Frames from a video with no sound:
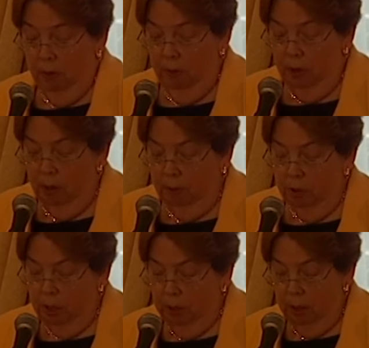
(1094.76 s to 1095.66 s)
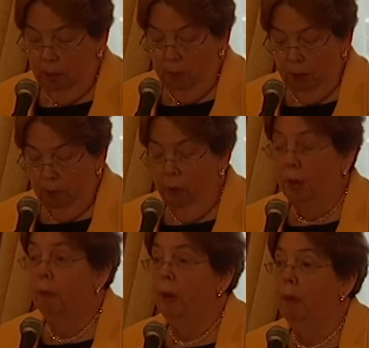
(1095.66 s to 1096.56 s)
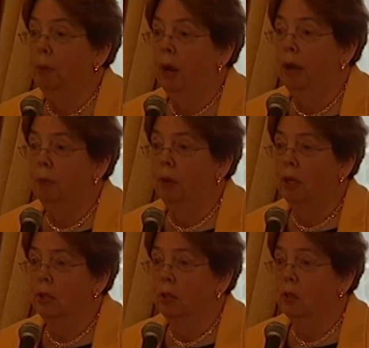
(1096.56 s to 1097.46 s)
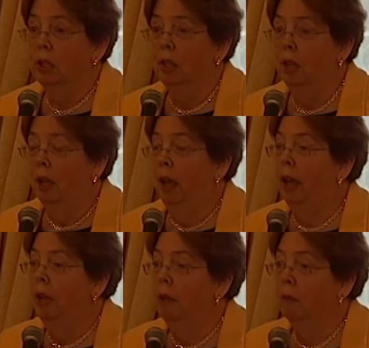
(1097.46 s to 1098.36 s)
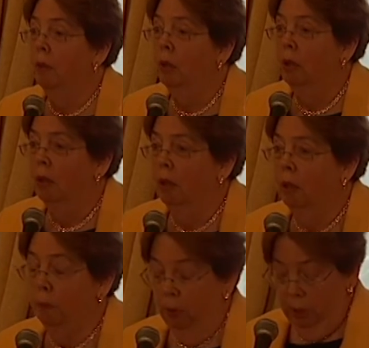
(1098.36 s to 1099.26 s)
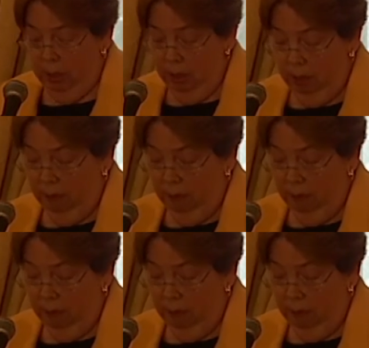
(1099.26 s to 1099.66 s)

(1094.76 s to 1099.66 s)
the numbers that had been appointed by prior presidents. I am an appointee